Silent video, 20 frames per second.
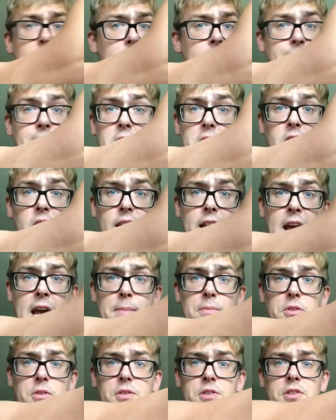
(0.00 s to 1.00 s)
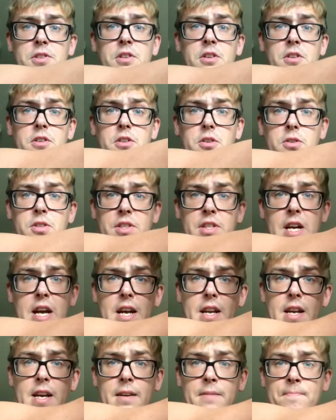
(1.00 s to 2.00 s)
if you got cables, do
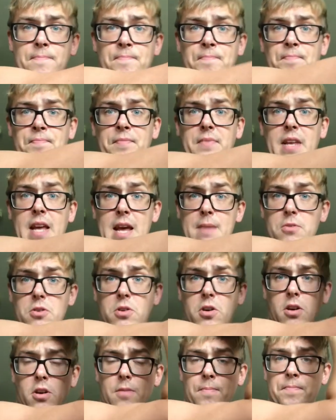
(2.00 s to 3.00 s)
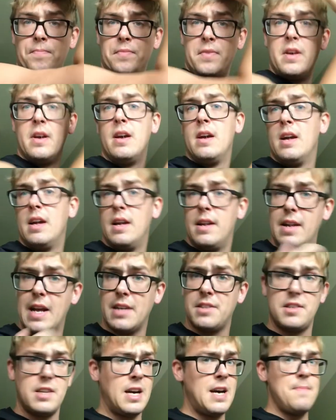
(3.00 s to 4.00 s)
standing cable curl.
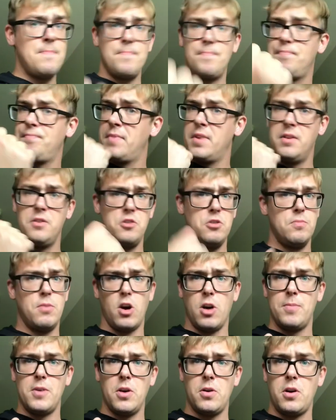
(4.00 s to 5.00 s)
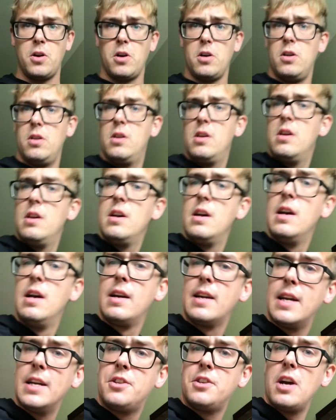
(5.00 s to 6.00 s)
Next time, do barbell curl,
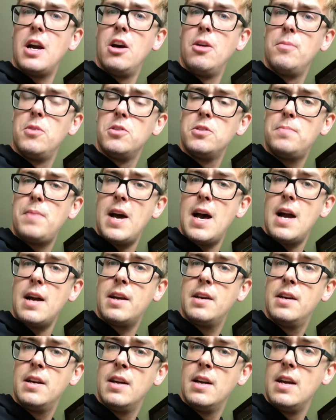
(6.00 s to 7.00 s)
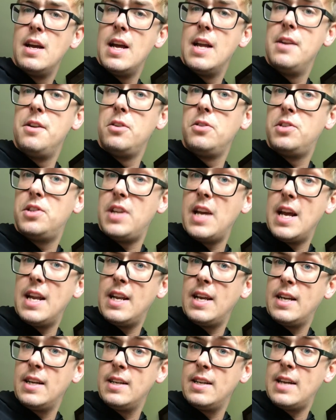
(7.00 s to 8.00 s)
get your elbows back, and do
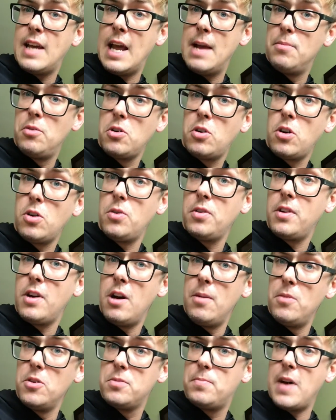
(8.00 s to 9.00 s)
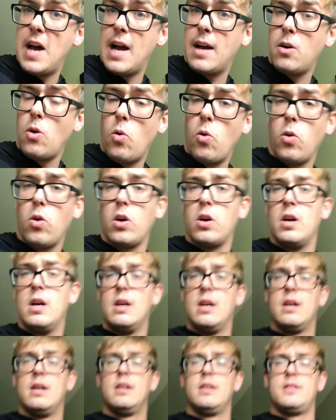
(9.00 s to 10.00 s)
standing cable curl with your elbows back. Or
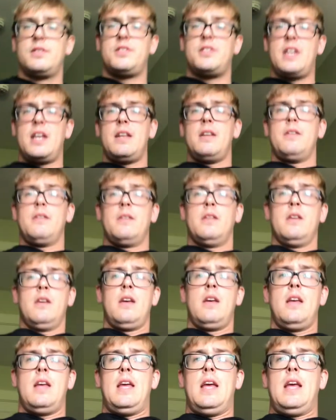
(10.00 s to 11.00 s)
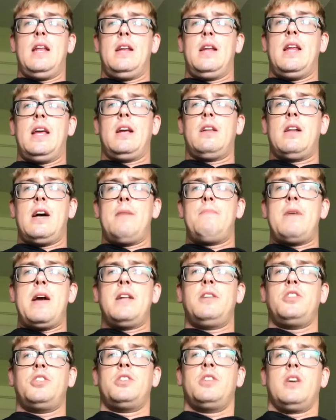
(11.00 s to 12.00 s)
sit in an incline
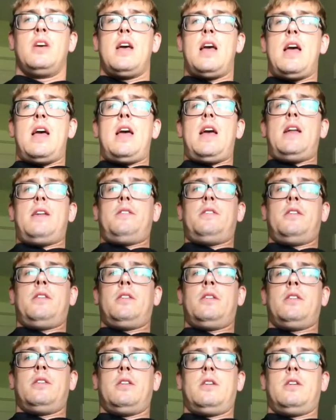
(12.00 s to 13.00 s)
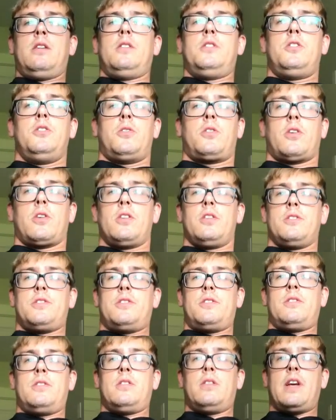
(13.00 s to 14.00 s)
bench and do
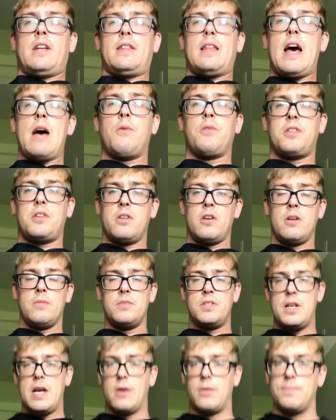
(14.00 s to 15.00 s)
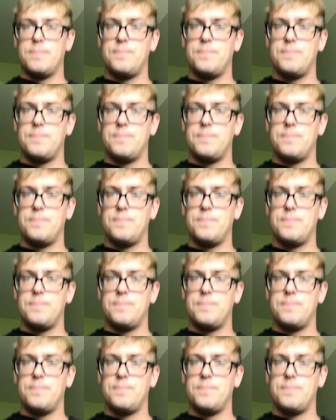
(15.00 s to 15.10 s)
curls like that with your arms down.